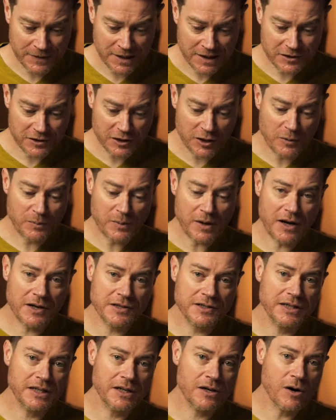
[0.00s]
So you're
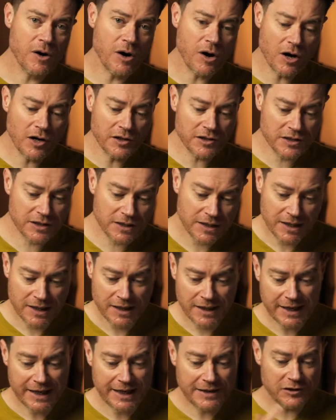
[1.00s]
passing hot
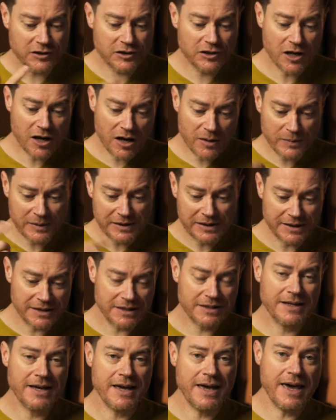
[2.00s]
and
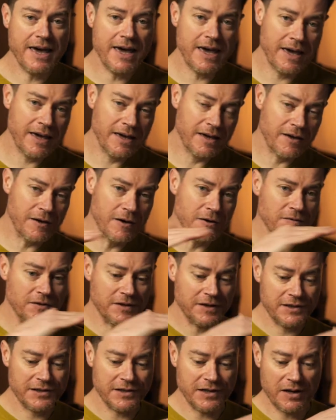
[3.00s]
turbulent air over
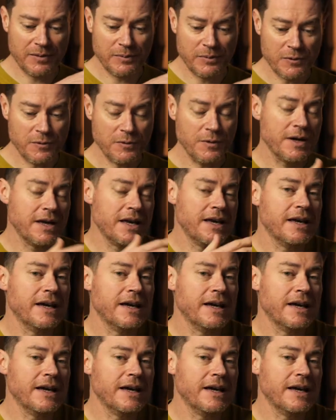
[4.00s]
the sample,